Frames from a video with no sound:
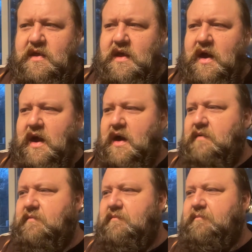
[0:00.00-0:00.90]

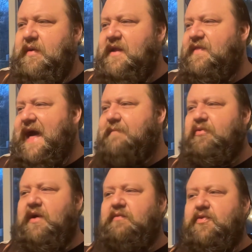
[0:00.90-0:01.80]
But at that
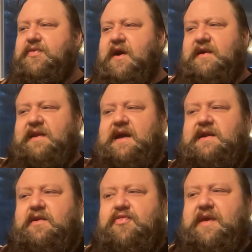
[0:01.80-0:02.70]
point, we're starting to get
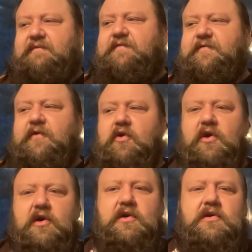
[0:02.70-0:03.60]
into step
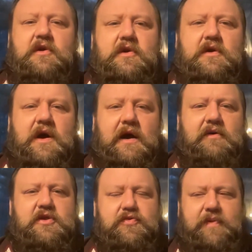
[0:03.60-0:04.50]
4,
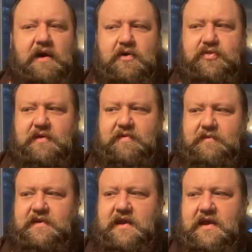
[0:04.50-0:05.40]
which is policy
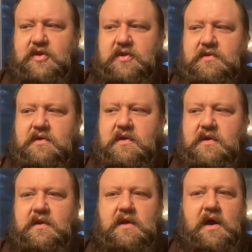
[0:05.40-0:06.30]
implementation.
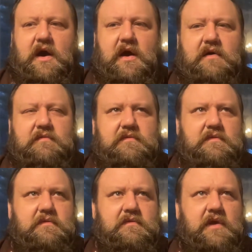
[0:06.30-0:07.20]

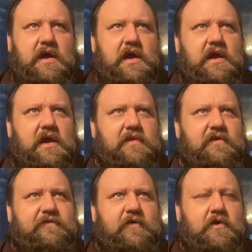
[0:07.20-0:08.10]
And
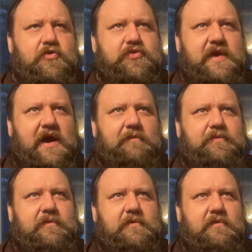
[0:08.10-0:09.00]
the 4th step,
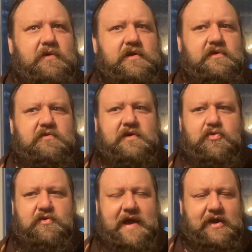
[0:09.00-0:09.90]
what you're doing
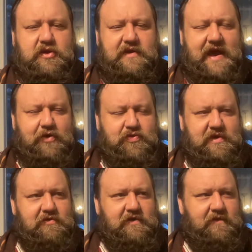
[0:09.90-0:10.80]
is you're actually
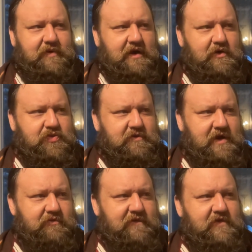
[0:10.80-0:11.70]
executing the policy,
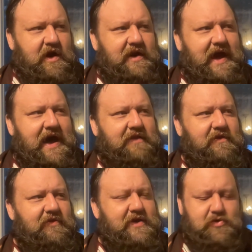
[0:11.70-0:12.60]
right? We've gone out of
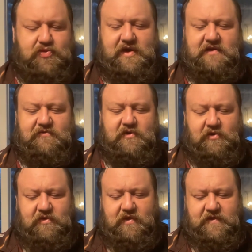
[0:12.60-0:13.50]
the legislative
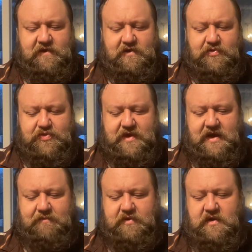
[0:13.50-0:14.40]
world of the 3rd step,